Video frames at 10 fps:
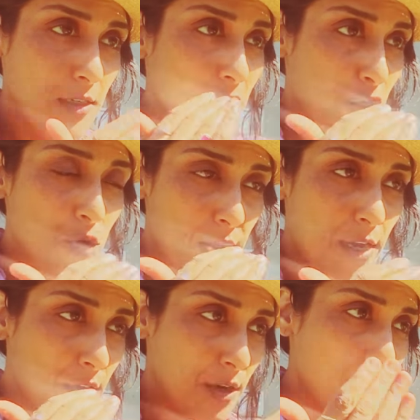
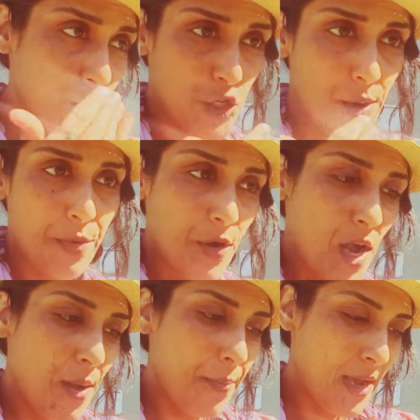shred her, chop her
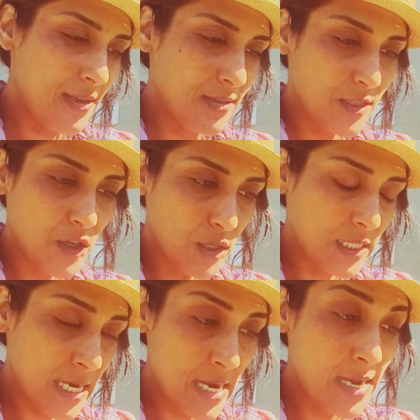up, and
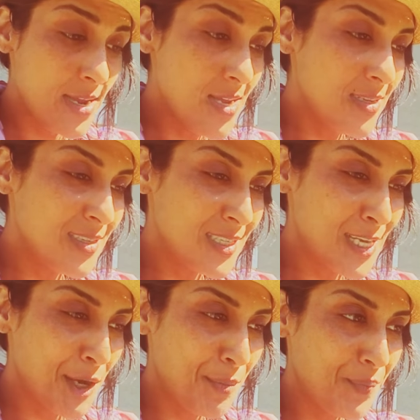saute in
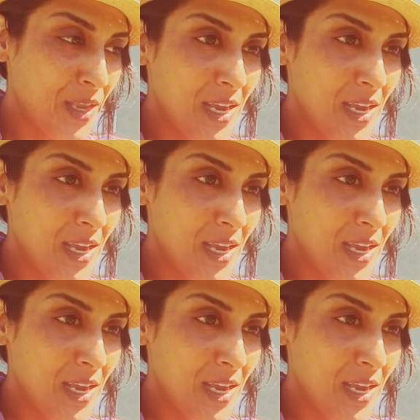some